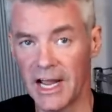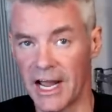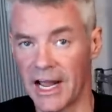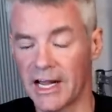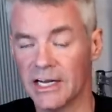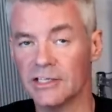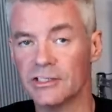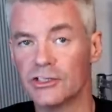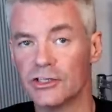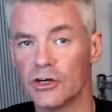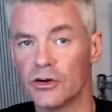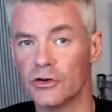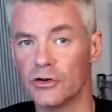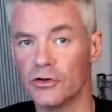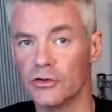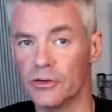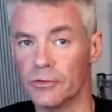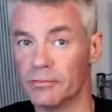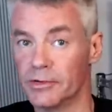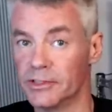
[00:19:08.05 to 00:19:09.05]
and show
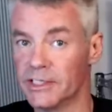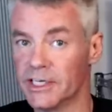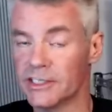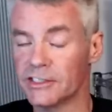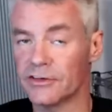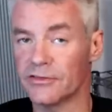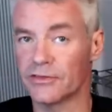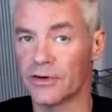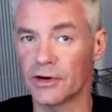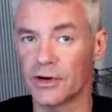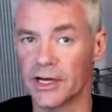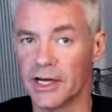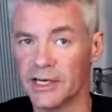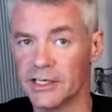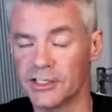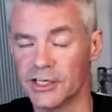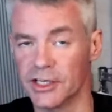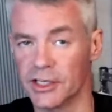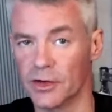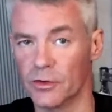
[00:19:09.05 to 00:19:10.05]
you the potential
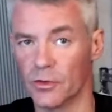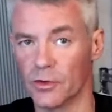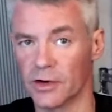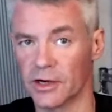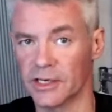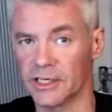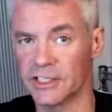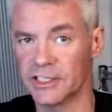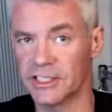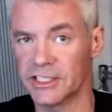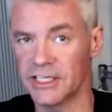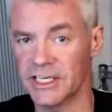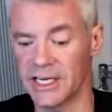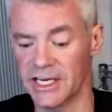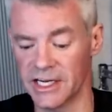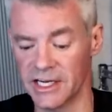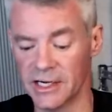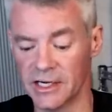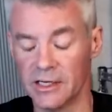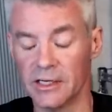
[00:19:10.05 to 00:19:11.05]
variation that we're going to
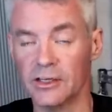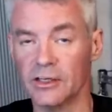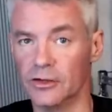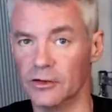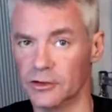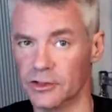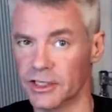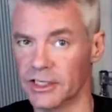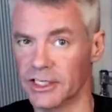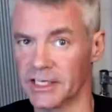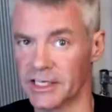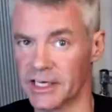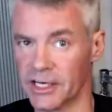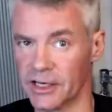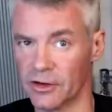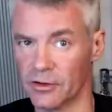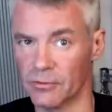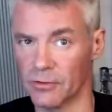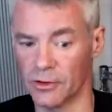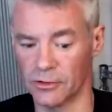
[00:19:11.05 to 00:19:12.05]
see using the
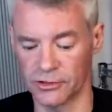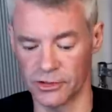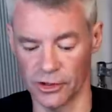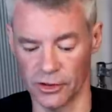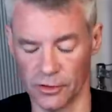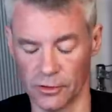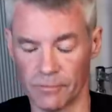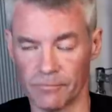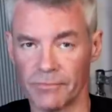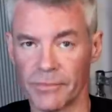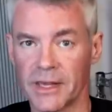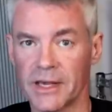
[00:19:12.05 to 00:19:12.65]
Keto Mojo.